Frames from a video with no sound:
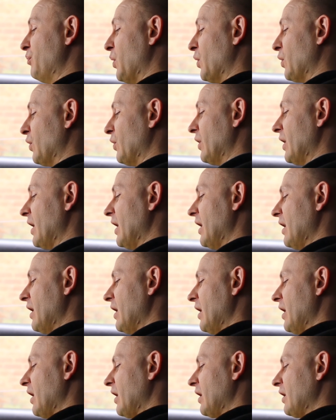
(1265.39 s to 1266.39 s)
poor
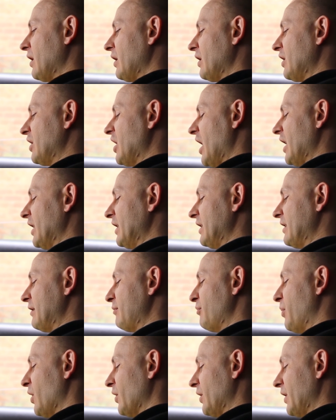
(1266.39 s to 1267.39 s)
guide's
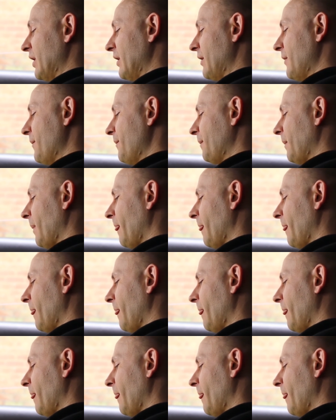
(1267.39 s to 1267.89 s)
body,